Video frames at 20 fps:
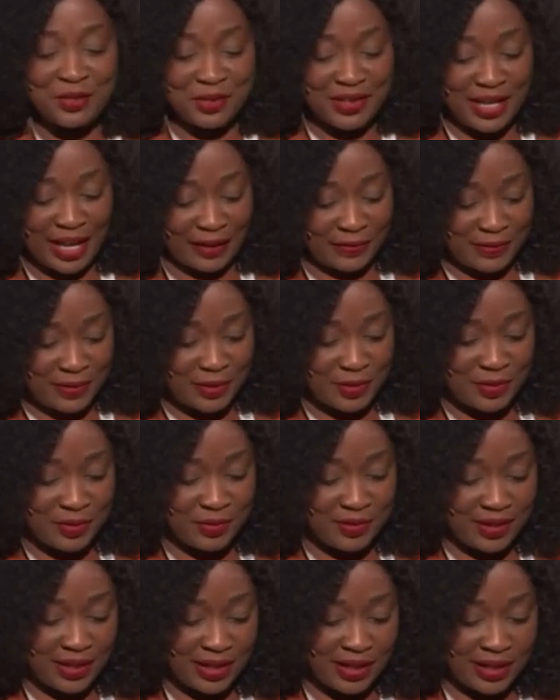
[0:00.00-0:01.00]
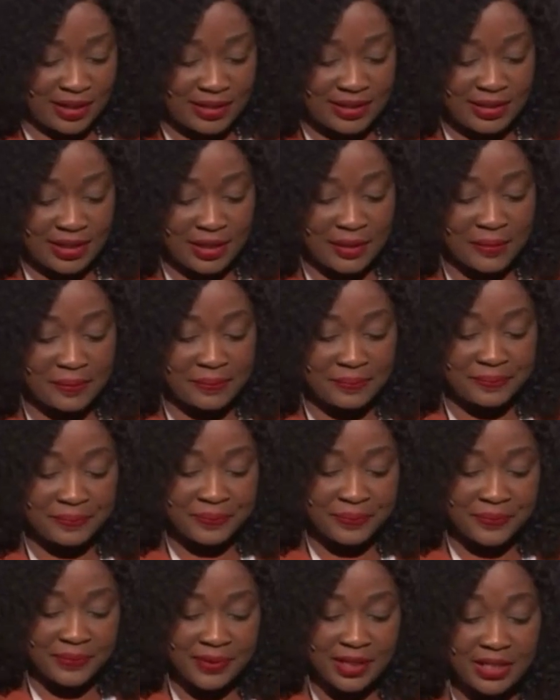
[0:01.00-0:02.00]
afternoon, and
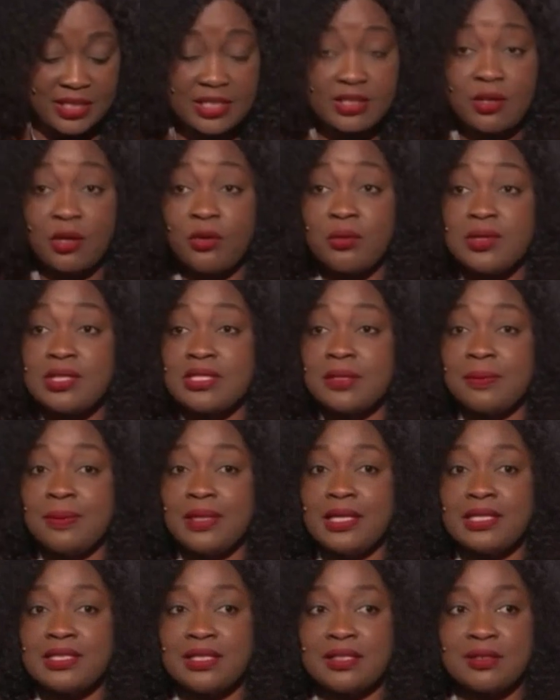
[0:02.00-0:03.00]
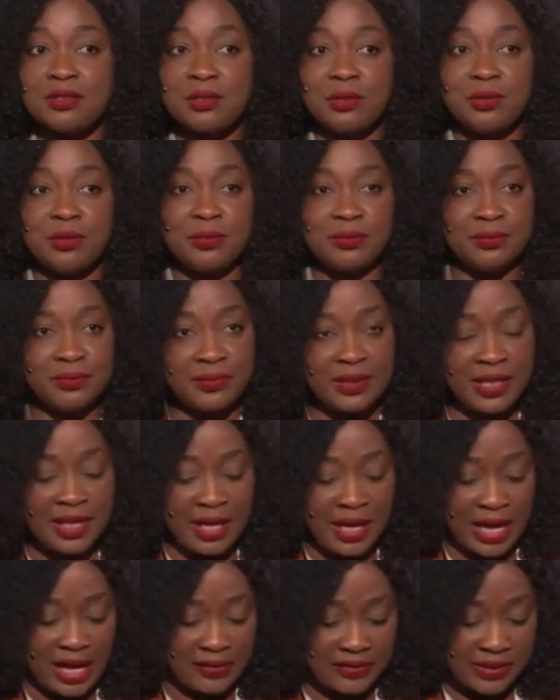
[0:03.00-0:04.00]
it's always a pleasure to
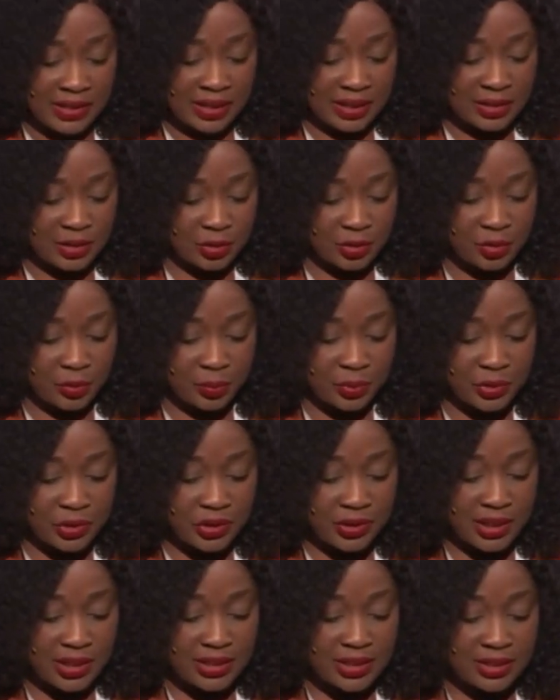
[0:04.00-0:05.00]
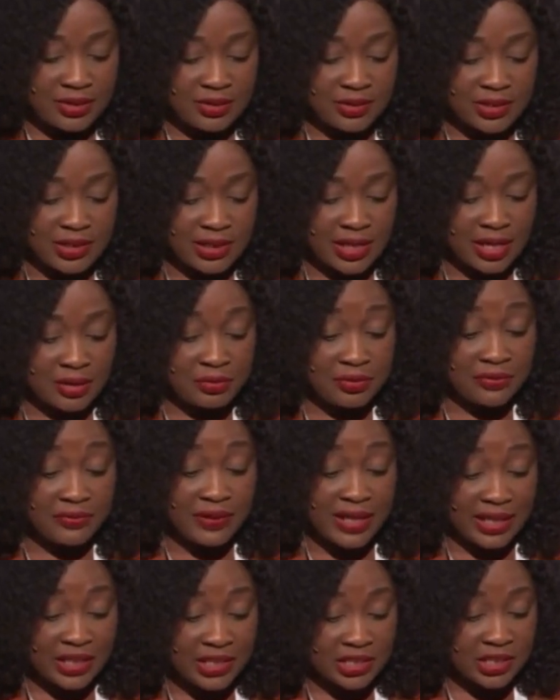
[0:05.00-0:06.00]
have such an opportunity to share
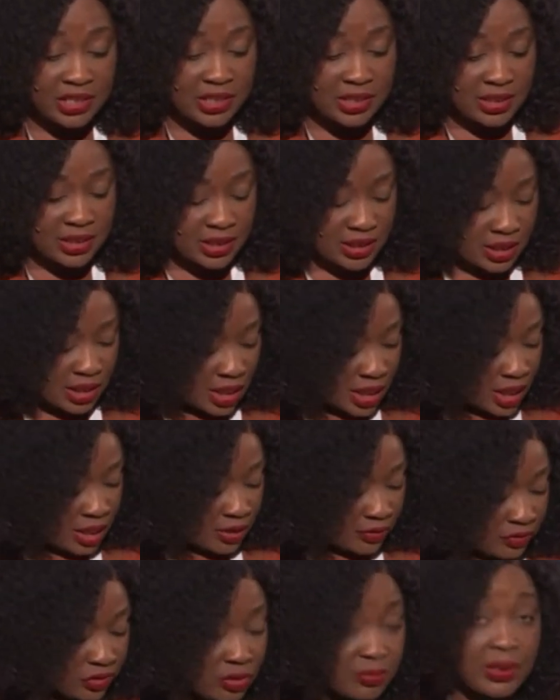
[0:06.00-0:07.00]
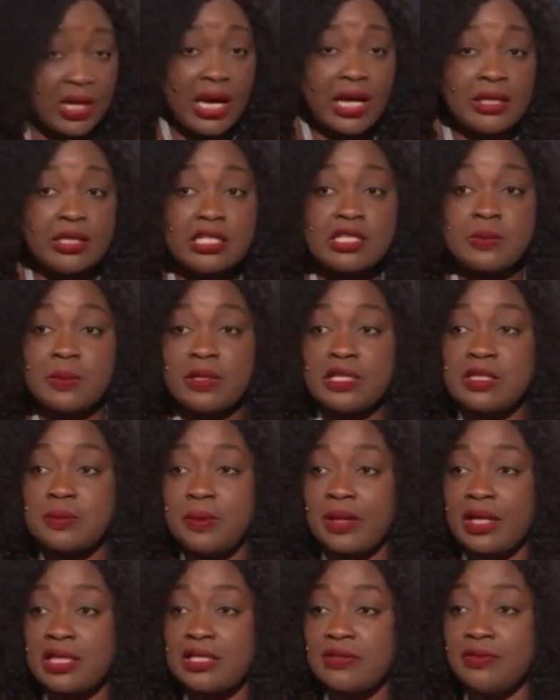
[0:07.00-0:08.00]
reflections from Ghana's
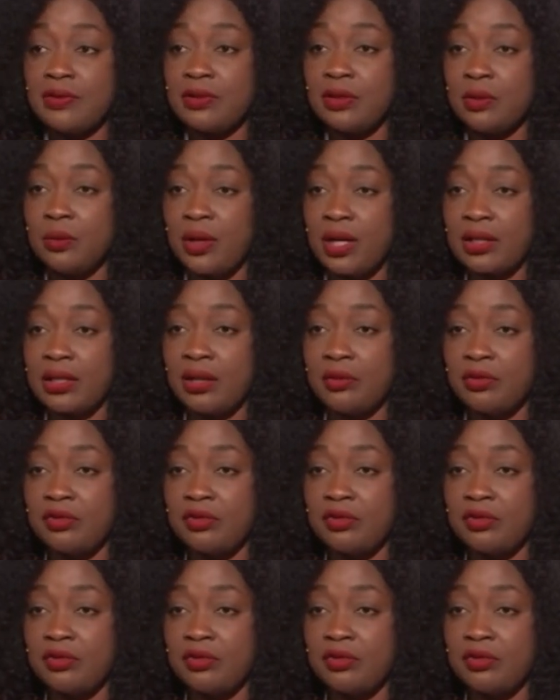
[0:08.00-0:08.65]
perspective on the work that we've